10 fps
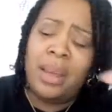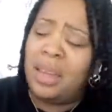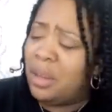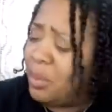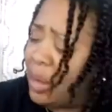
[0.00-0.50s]

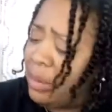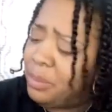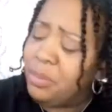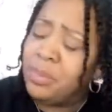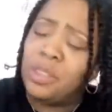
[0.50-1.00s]
Anyway,
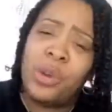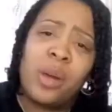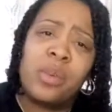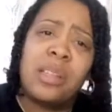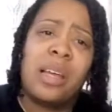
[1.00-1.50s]
Trick
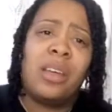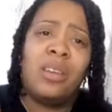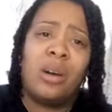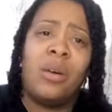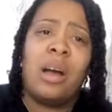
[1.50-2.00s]
was like, you
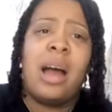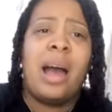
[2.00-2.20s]
know,